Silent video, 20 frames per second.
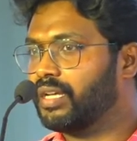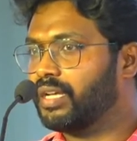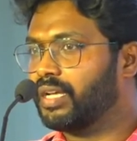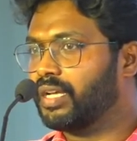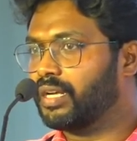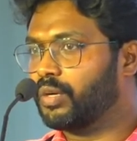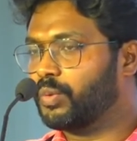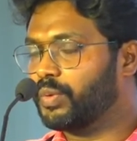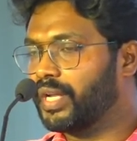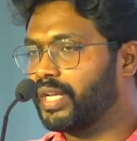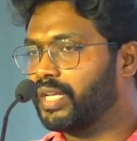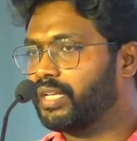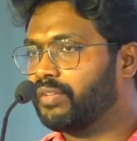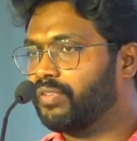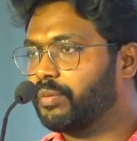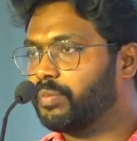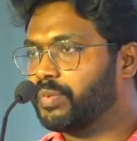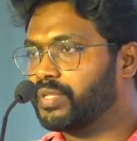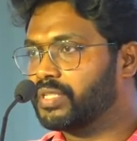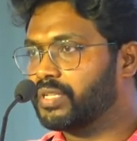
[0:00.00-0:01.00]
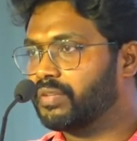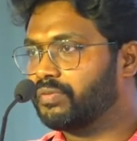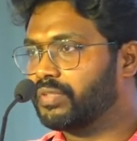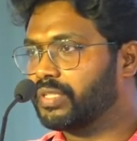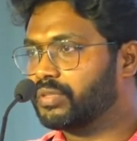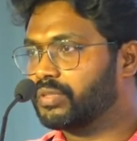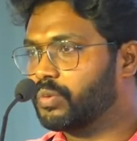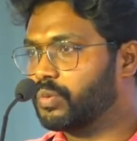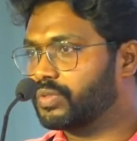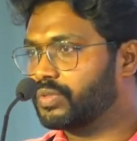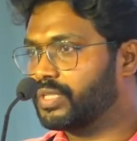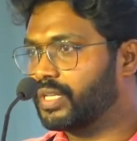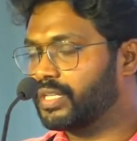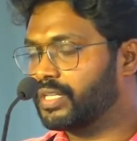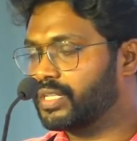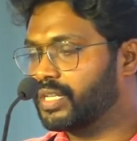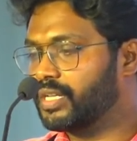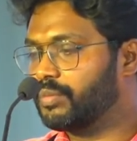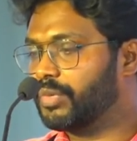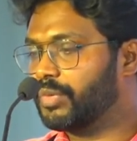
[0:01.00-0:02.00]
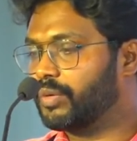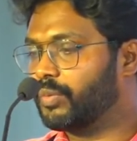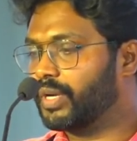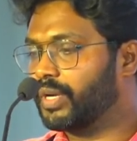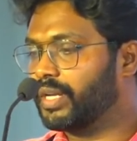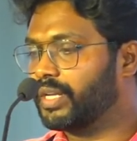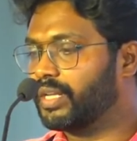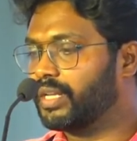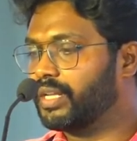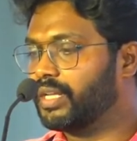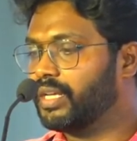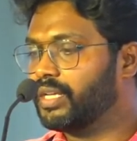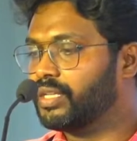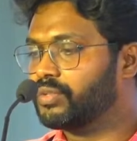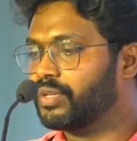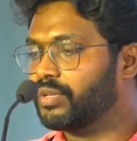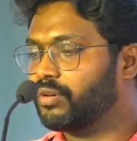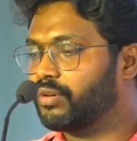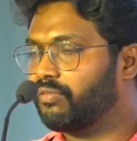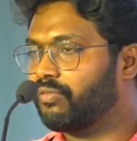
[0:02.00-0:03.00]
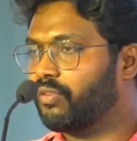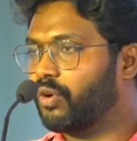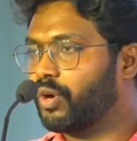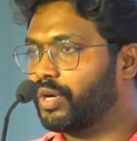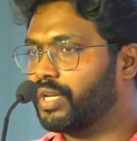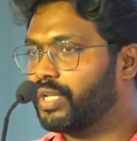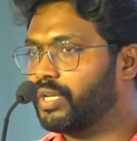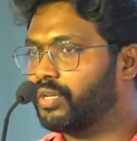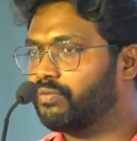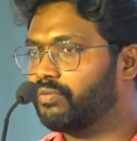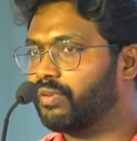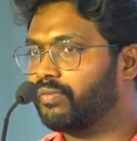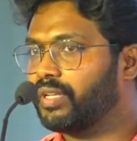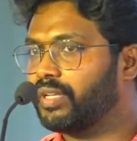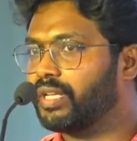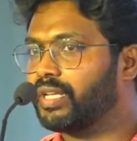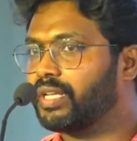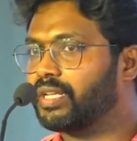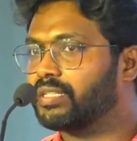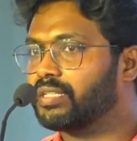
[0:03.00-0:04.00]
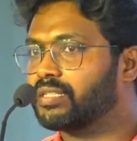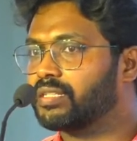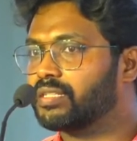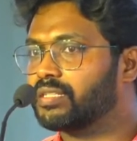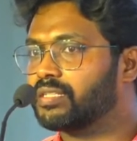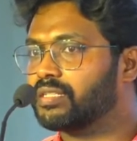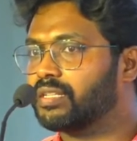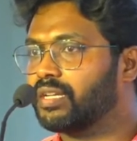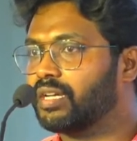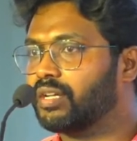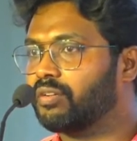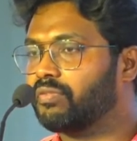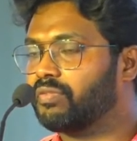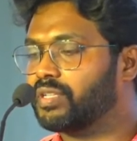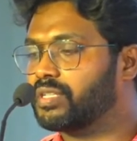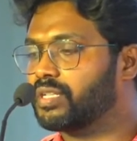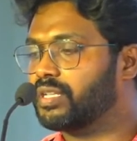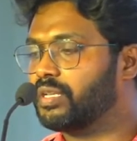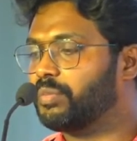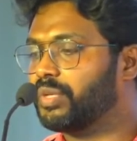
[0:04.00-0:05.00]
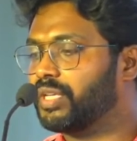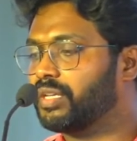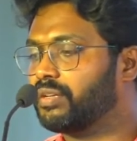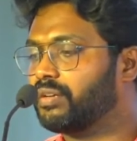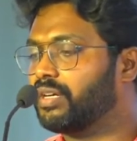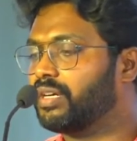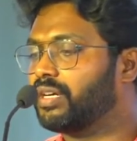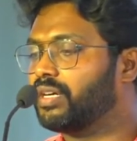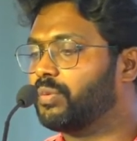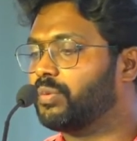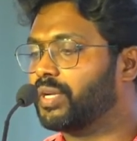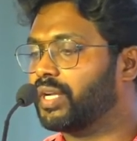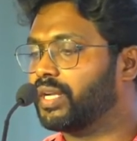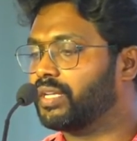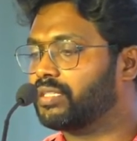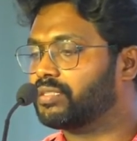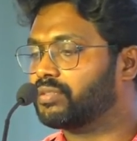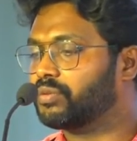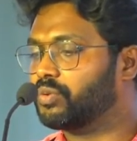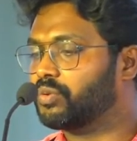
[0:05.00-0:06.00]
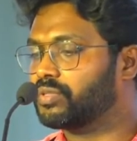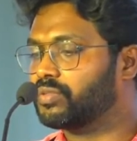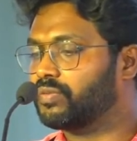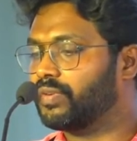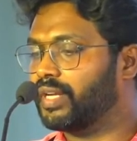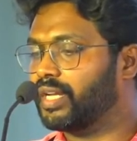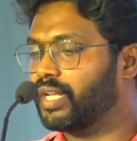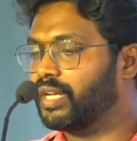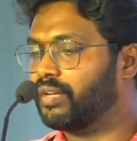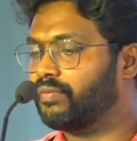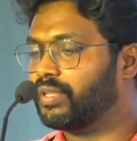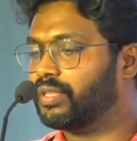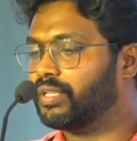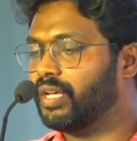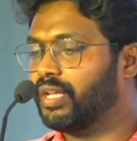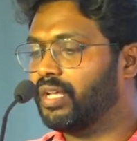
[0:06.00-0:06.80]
Around 85% of the strokes are ischemic variety. So around 40 to 50 cases are of ischemic variety strokes we deal with.